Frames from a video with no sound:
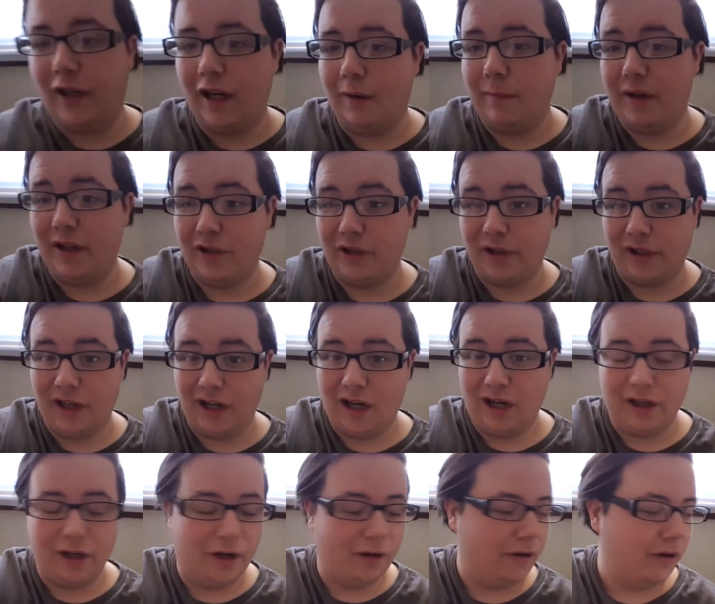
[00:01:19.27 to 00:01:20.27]
got me in
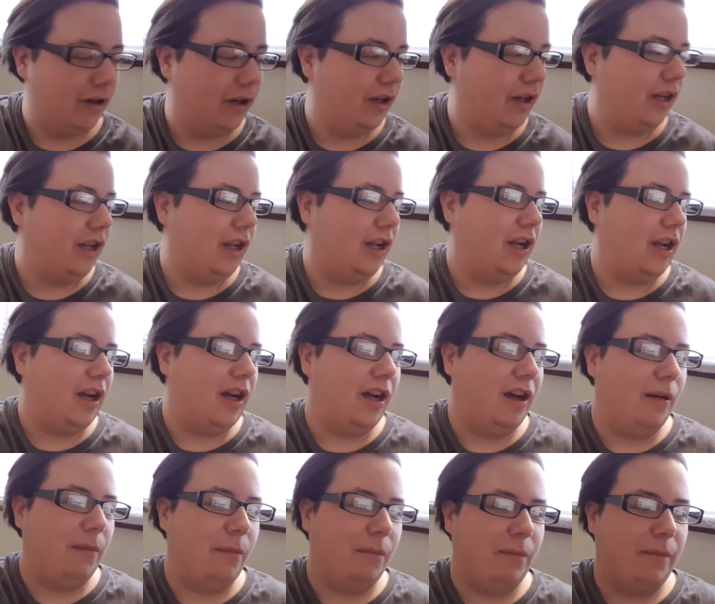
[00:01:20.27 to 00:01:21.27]
Chicago.
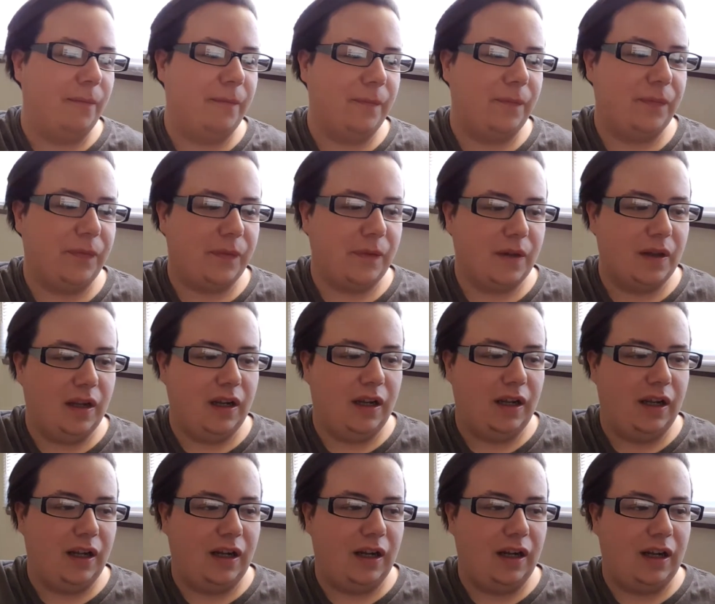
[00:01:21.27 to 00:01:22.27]

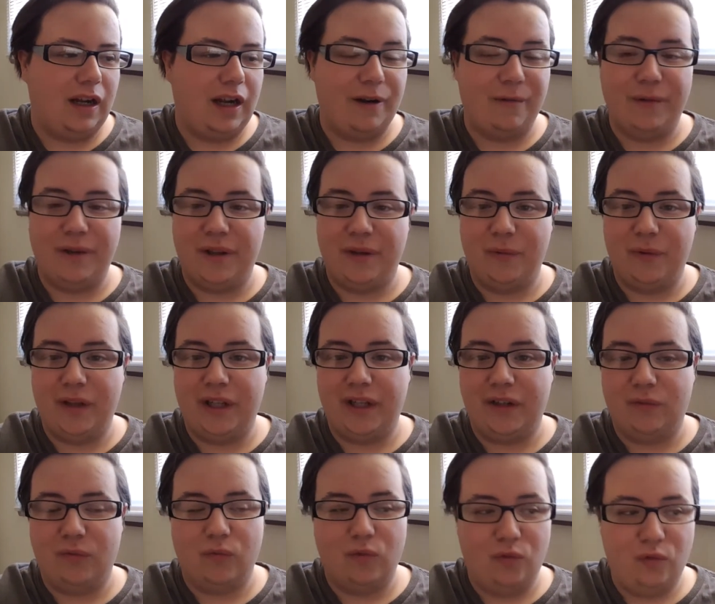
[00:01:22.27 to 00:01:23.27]
I really,
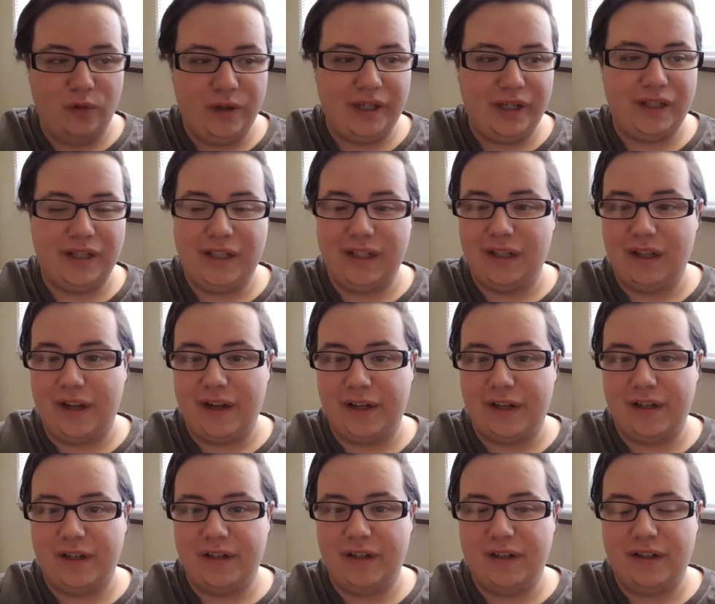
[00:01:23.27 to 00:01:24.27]
really, really
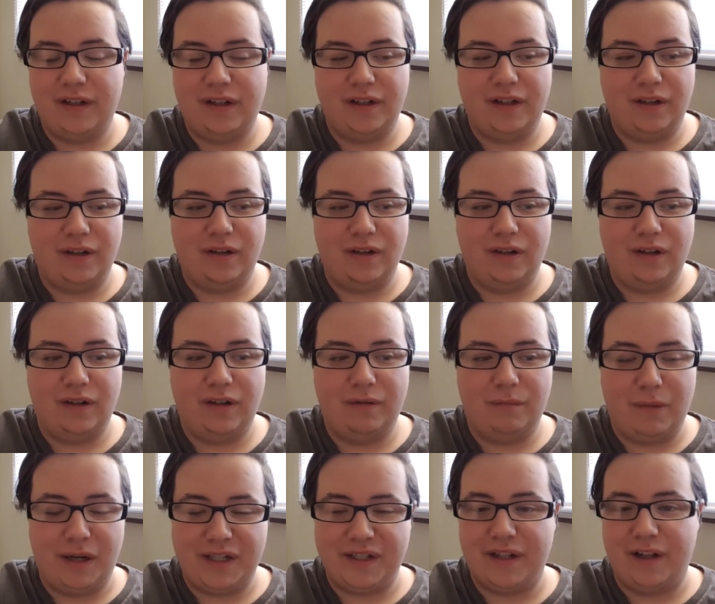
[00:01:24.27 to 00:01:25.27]
like
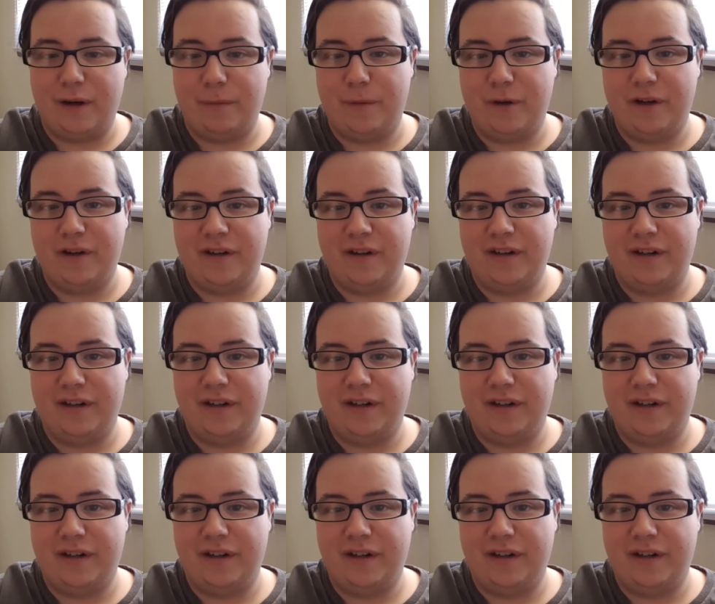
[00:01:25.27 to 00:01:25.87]
my setup here.